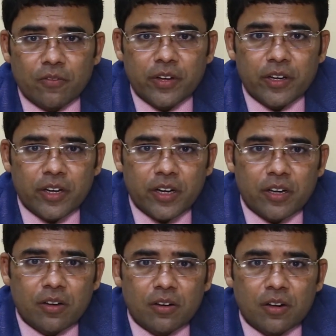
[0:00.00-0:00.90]
We
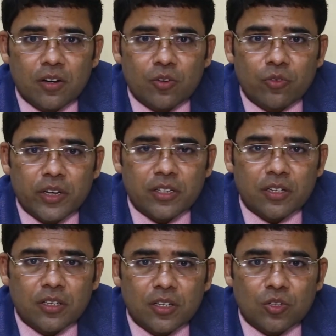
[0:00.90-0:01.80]
need to
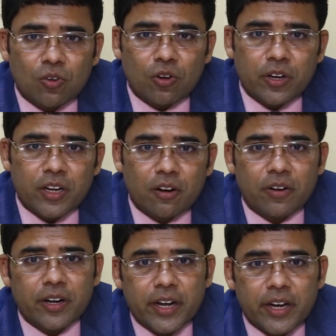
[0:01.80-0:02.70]
restrict the salt in
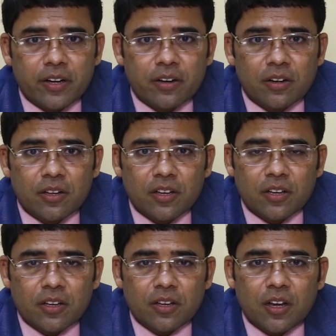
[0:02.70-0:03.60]
our diet.
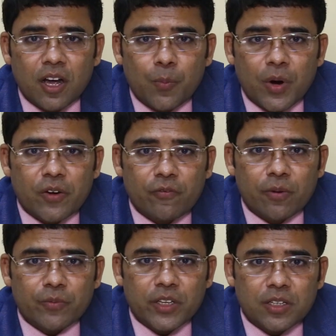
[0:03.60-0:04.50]
Apart
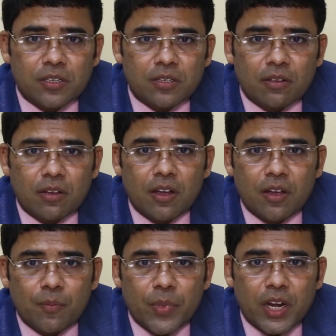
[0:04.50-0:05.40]
from this,
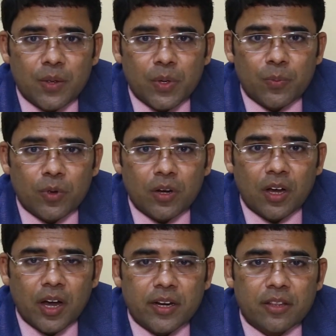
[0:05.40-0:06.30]
many
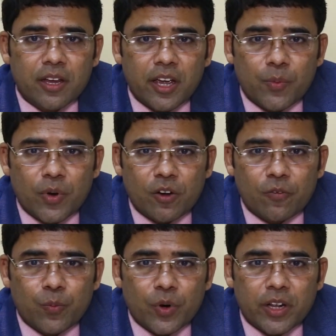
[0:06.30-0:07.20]
people are in the habit
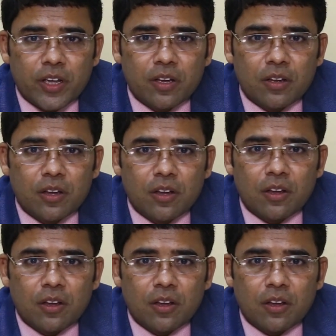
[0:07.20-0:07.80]
of putting